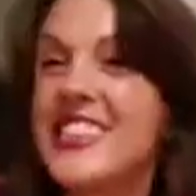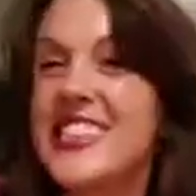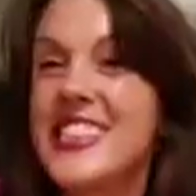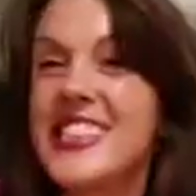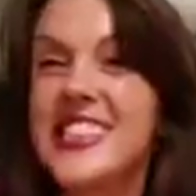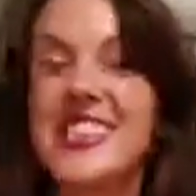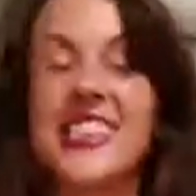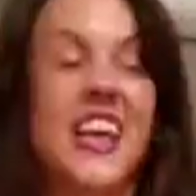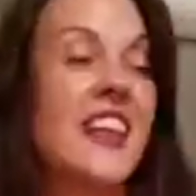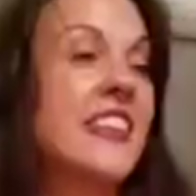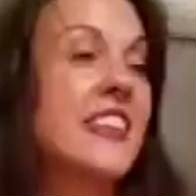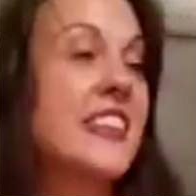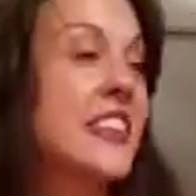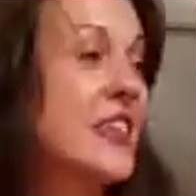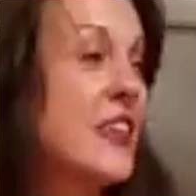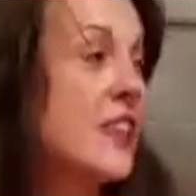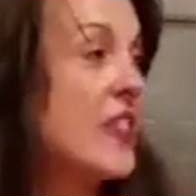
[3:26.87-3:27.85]
the
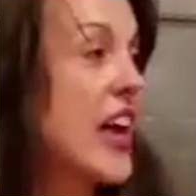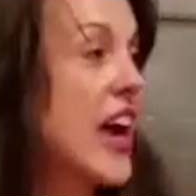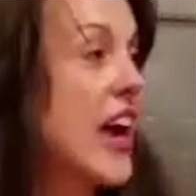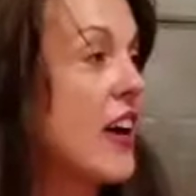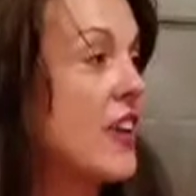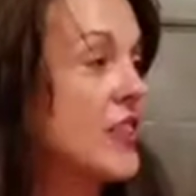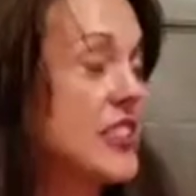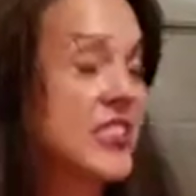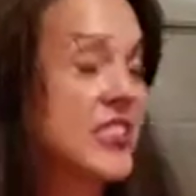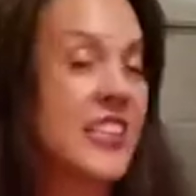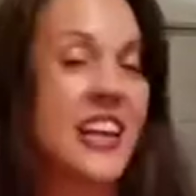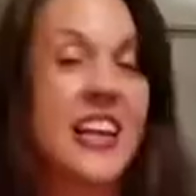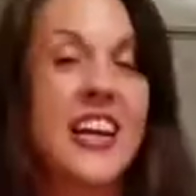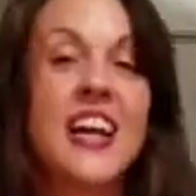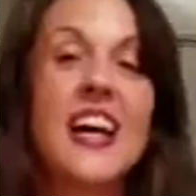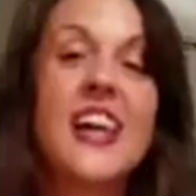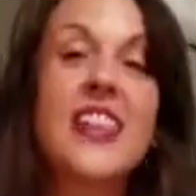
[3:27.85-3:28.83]
skeleton of the house.
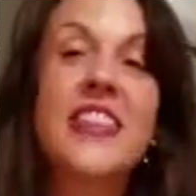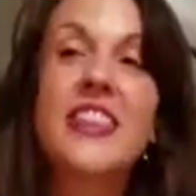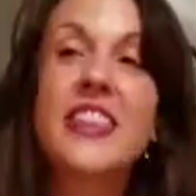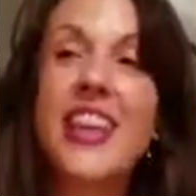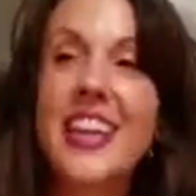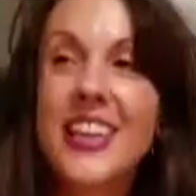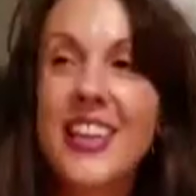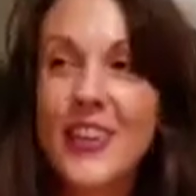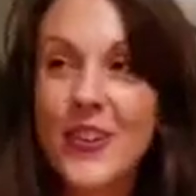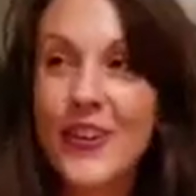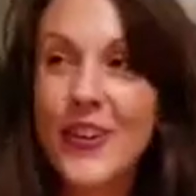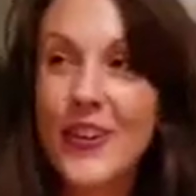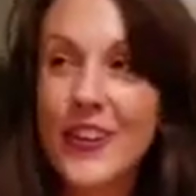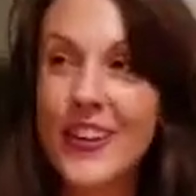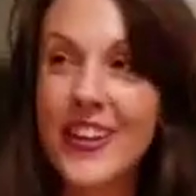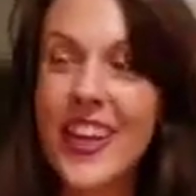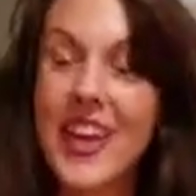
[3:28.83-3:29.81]
Thank you,
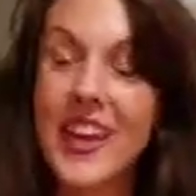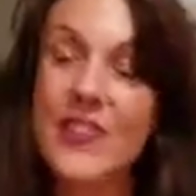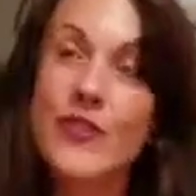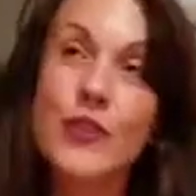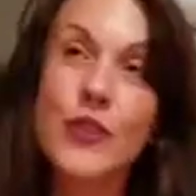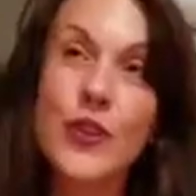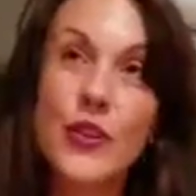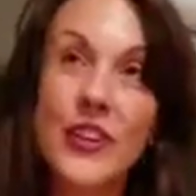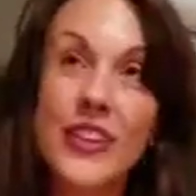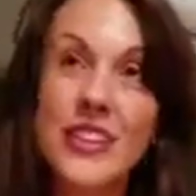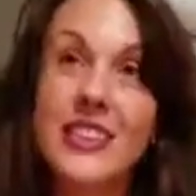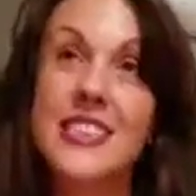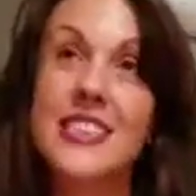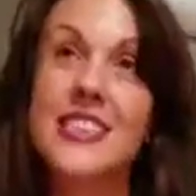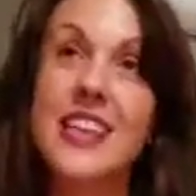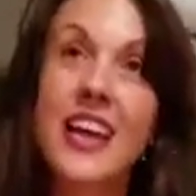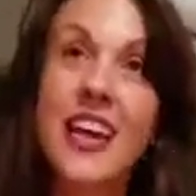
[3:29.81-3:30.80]
Hurricane
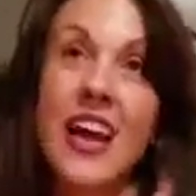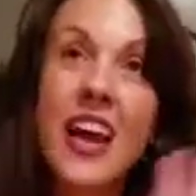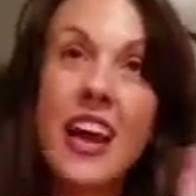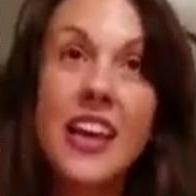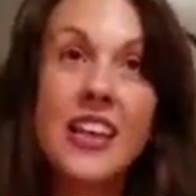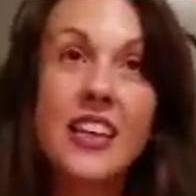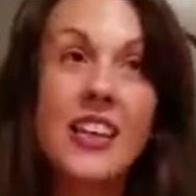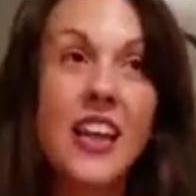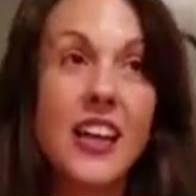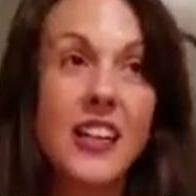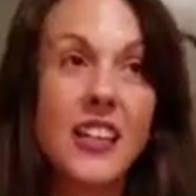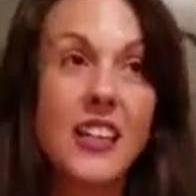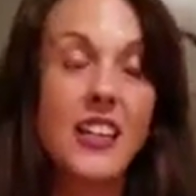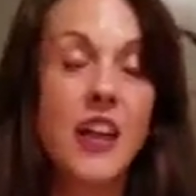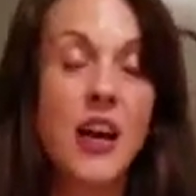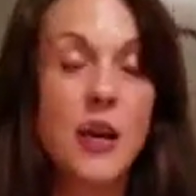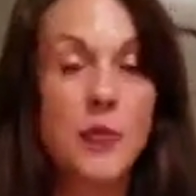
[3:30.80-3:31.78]
Florence. La la
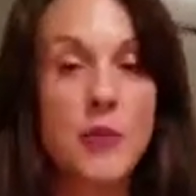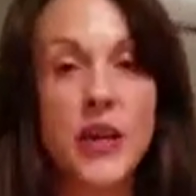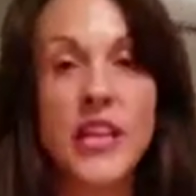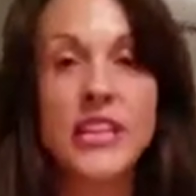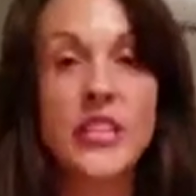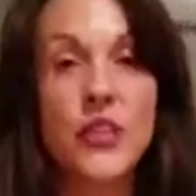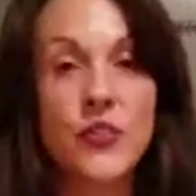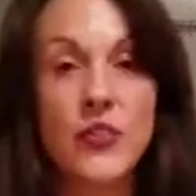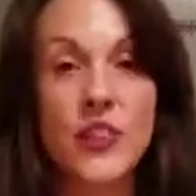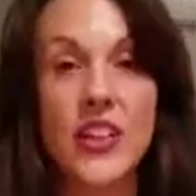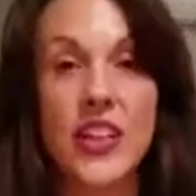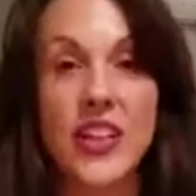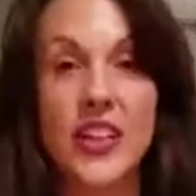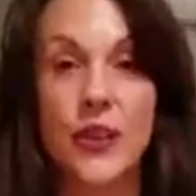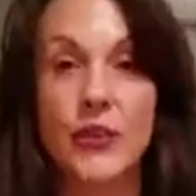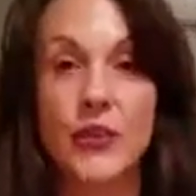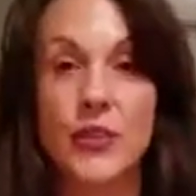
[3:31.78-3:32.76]
la, but I do feel like
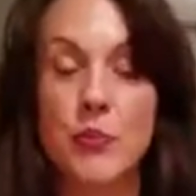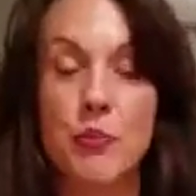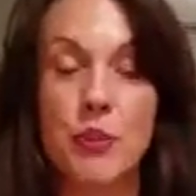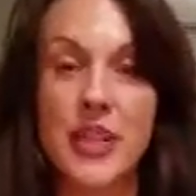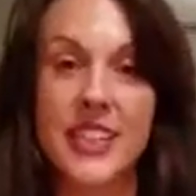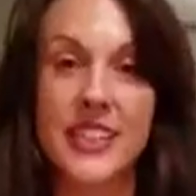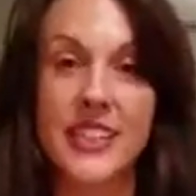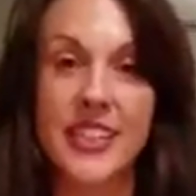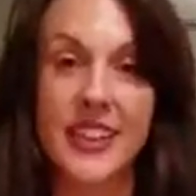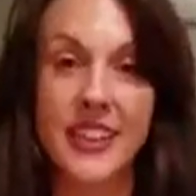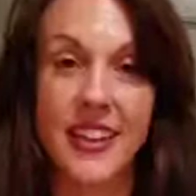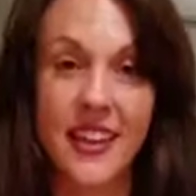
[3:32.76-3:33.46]
it was a blessing.